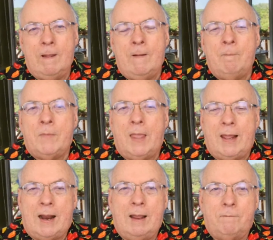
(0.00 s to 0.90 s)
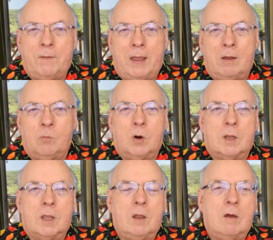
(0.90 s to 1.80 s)
And I found
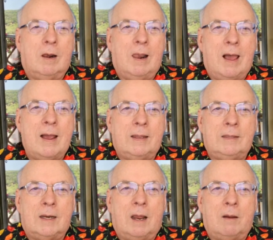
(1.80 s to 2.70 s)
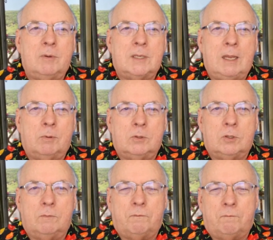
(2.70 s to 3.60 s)
working online that I was able
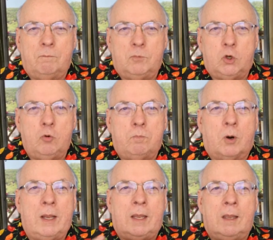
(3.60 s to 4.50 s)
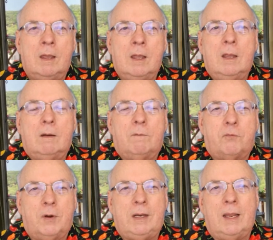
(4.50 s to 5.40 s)
to bring
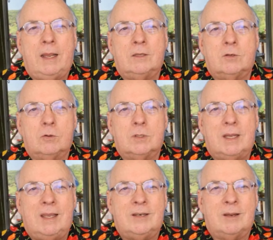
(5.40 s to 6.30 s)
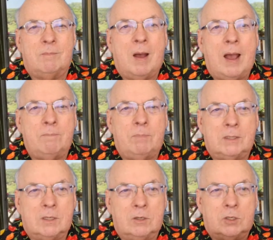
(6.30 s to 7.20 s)
freelancers into my
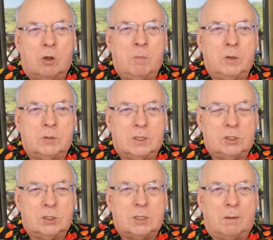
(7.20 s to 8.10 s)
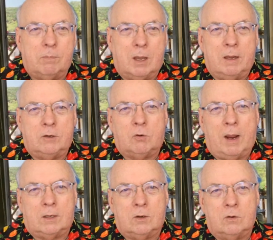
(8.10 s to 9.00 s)
business almost as
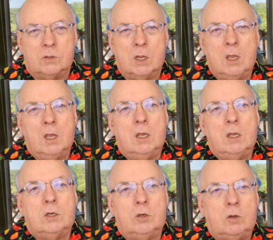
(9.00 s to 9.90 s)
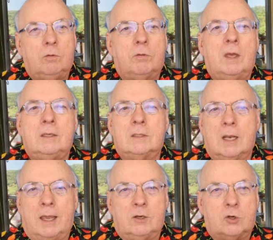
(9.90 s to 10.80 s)
subcontractors to do things
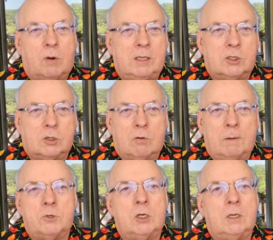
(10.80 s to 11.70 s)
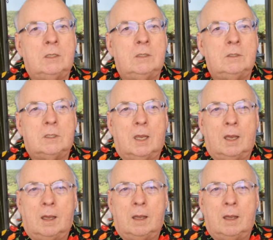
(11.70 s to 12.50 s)
like transcriptions, to